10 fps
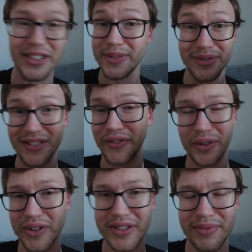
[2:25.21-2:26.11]
So this was,
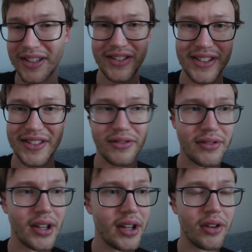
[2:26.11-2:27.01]
of course, just
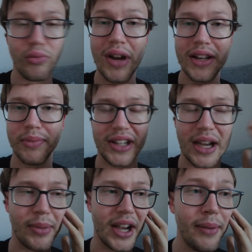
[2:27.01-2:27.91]
randomly
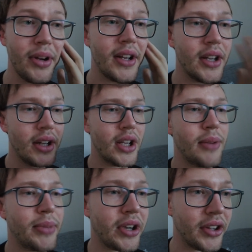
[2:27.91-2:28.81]
coming up
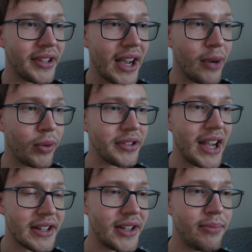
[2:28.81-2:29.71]
because I
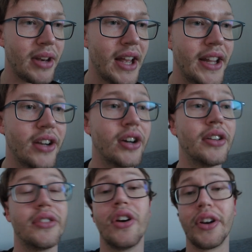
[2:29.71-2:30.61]
was actually planning
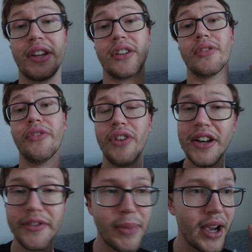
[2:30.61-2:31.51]
on talking to a
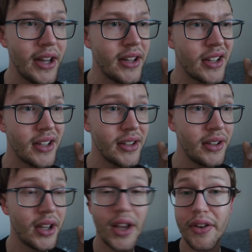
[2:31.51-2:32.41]
friend of mine in